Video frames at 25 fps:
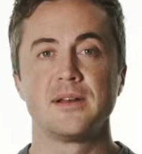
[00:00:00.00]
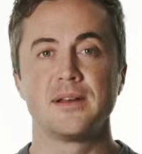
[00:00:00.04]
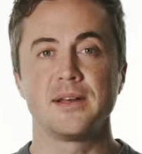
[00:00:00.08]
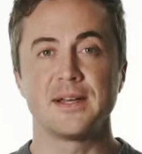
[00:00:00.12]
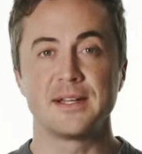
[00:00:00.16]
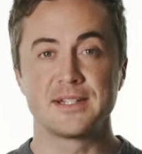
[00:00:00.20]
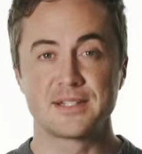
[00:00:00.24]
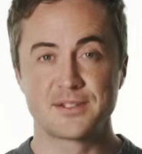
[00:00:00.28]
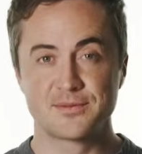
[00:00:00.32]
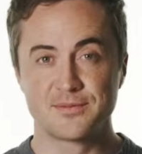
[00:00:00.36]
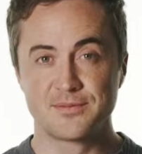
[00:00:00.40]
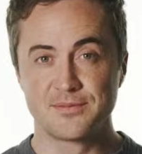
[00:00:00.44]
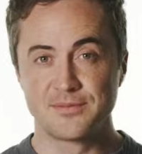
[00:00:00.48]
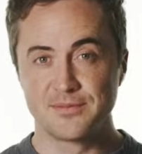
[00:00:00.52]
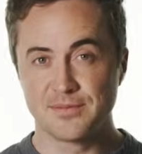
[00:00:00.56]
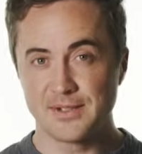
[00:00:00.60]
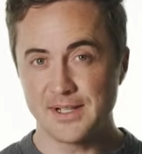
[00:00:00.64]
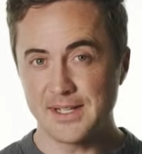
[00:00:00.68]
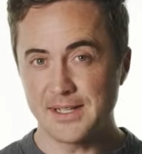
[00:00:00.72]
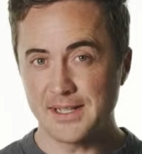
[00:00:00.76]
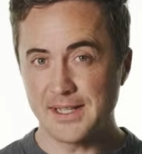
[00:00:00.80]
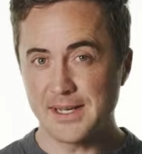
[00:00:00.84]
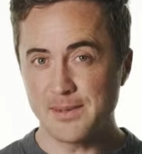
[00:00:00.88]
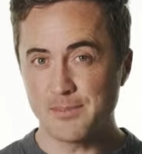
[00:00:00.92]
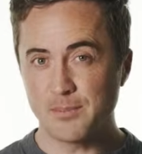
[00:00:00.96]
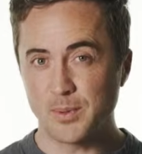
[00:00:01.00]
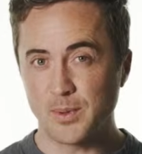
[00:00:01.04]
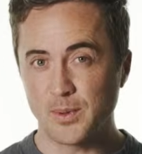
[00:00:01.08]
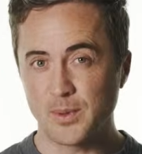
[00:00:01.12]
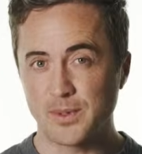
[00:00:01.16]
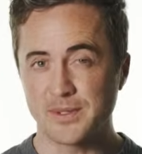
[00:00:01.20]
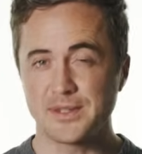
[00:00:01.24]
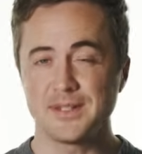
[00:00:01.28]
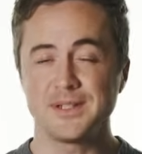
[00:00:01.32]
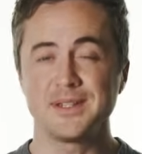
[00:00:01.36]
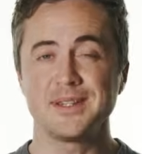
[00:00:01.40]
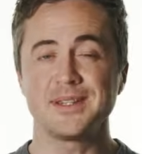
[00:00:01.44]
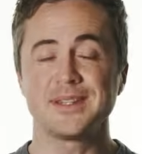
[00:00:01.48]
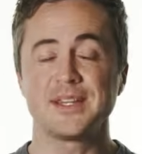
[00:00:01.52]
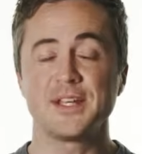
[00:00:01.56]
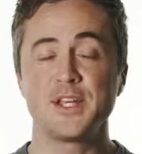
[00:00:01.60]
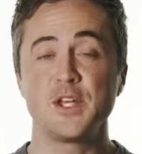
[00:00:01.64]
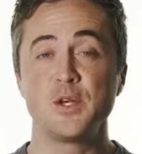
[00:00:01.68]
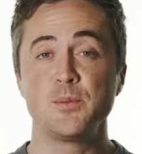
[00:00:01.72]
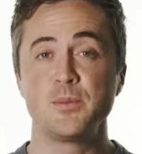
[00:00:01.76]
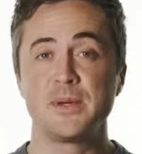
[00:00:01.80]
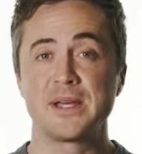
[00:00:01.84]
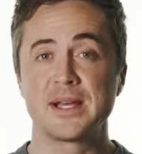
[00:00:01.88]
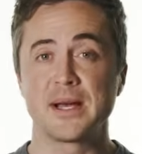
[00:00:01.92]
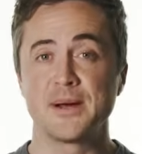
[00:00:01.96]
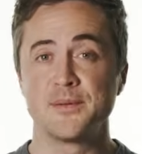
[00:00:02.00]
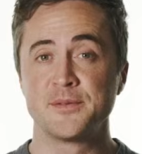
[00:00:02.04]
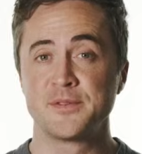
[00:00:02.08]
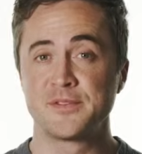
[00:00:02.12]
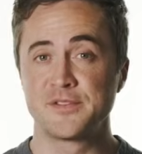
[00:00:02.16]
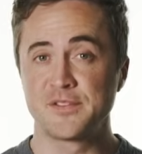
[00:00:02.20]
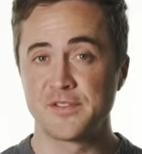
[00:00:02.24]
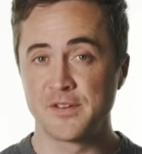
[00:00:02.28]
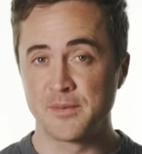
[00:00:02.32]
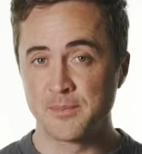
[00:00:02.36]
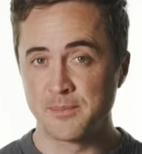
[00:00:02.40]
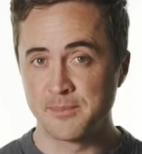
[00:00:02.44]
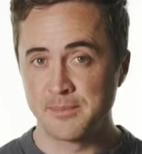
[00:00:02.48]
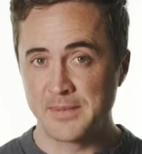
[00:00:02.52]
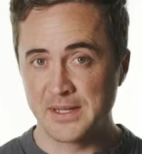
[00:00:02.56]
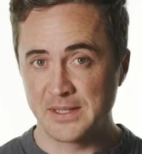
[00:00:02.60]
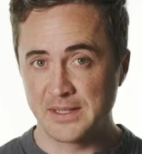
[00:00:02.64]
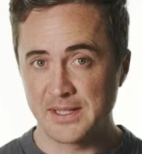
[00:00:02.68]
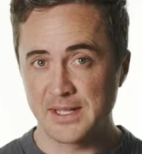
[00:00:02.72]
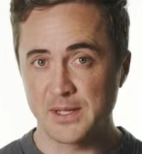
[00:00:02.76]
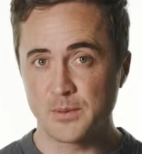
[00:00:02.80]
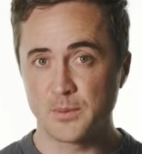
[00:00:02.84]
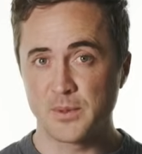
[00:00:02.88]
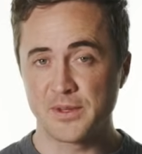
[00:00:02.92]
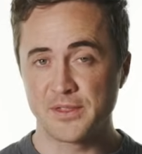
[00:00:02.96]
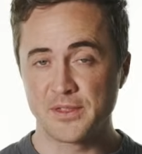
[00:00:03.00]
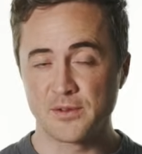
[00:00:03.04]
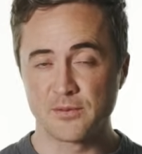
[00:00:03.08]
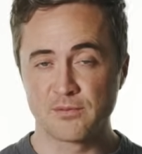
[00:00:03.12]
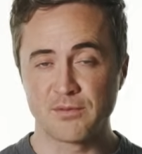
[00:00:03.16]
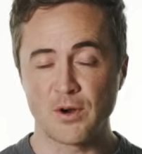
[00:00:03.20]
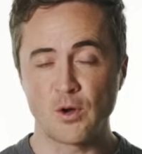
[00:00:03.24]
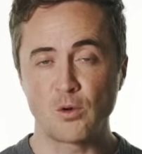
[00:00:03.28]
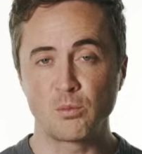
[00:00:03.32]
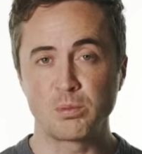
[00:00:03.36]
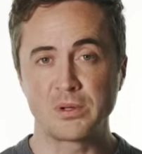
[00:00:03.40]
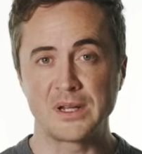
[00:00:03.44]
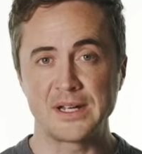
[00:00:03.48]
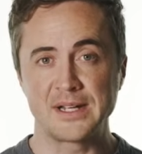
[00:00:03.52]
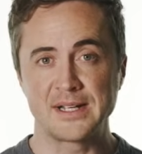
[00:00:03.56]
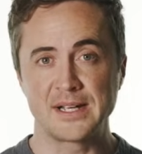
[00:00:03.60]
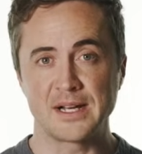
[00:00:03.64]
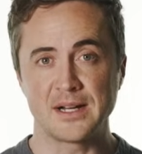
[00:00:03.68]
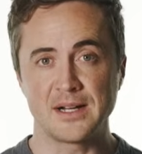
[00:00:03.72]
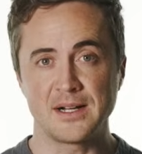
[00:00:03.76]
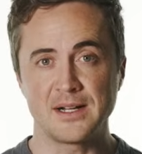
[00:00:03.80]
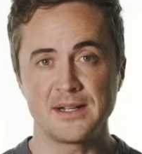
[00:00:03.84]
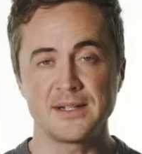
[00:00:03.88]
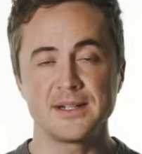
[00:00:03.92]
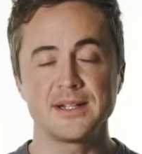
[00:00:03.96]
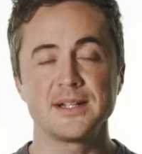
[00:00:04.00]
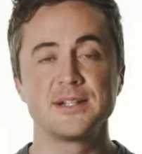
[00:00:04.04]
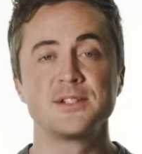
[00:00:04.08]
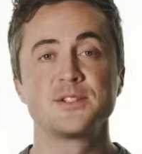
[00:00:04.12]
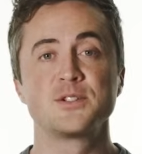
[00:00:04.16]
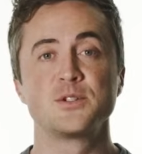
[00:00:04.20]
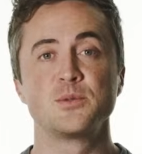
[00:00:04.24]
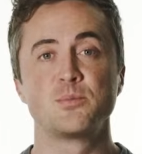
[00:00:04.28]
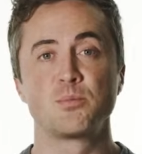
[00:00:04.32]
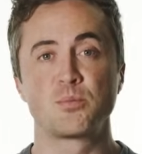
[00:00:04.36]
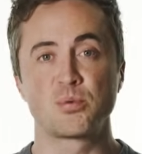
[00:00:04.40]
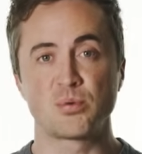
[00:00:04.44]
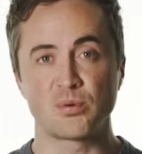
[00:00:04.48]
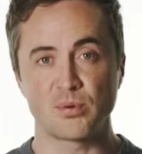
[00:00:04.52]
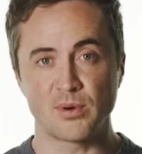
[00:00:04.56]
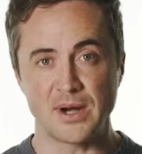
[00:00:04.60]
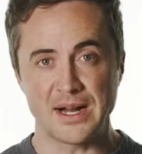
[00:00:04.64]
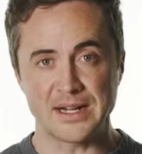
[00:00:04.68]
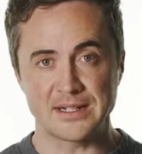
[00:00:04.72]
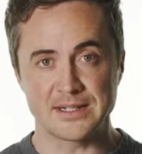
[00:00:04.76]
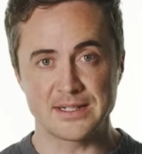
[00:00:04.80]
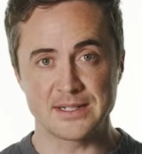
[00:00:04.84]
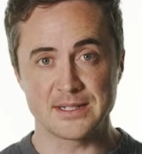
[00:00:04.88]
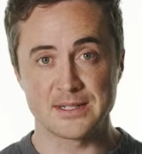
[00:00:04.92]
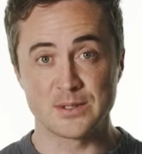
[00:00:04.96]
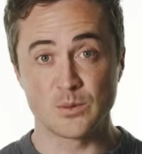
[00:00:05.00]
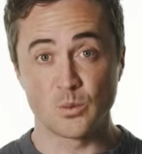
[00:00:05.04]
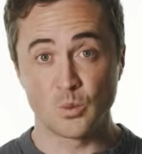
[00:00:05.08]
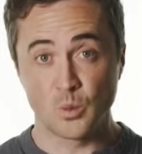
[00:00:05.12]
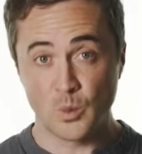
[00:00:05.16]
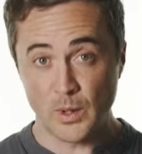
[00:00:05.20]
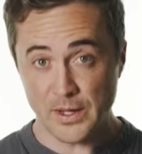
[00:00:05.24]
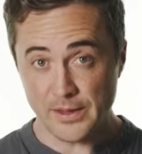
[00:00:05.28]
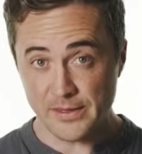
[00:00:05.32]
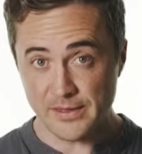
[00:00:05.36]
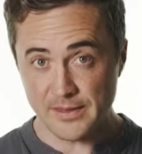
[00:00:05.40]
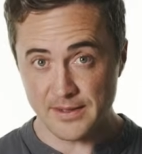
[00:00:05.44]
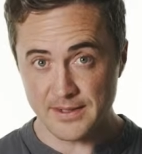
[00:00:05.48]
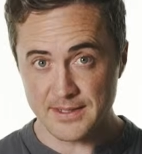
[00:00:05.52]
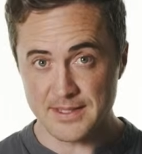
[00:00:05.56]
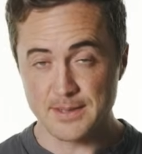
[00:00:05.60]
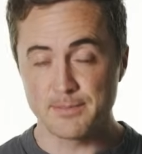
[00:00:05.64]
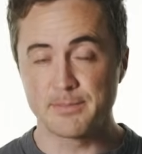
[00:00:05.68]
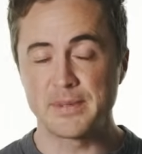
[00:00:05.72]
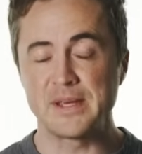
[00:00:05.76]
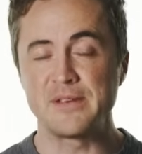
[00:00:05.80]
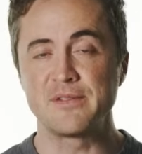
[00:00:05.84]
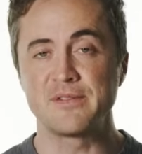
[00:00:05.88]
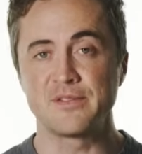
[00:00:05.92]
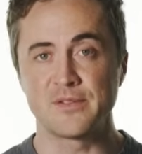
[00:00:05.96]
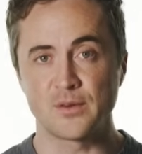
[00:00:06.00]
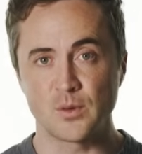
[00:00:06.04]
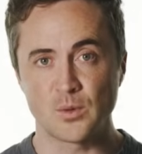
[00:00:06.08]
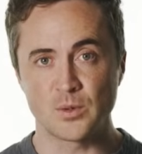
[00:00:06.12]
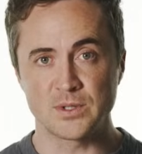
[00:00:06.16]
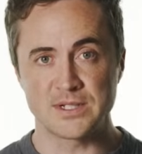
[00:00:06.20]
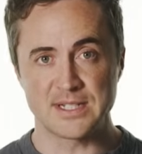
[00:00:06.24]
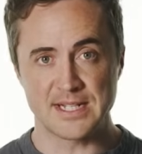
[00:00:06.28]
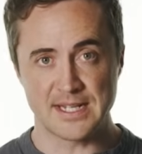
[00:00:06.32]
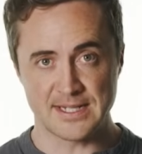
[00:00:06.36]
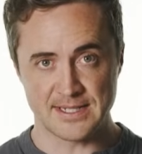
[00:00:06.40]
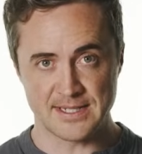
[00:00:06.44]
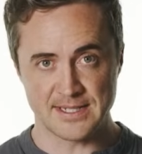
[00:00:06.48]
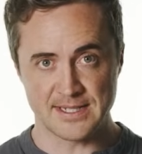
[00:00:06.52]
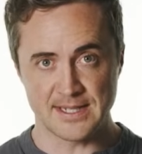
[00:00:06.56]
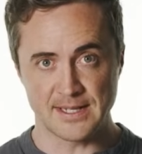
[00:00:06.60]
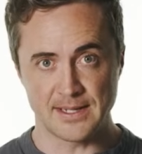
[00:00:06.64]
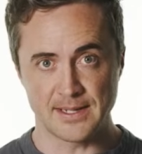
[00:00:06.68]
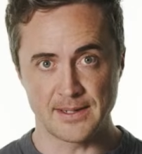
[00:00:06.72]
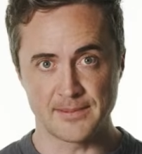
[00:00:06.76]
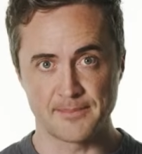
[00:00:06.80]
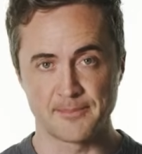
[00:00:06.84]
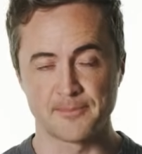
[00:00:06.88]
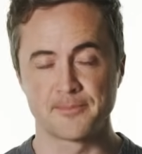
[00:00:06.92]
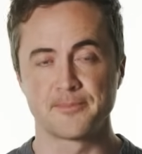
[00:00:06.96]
It's really important that you become familiar with the Roleplay Card and do practice with it before test day.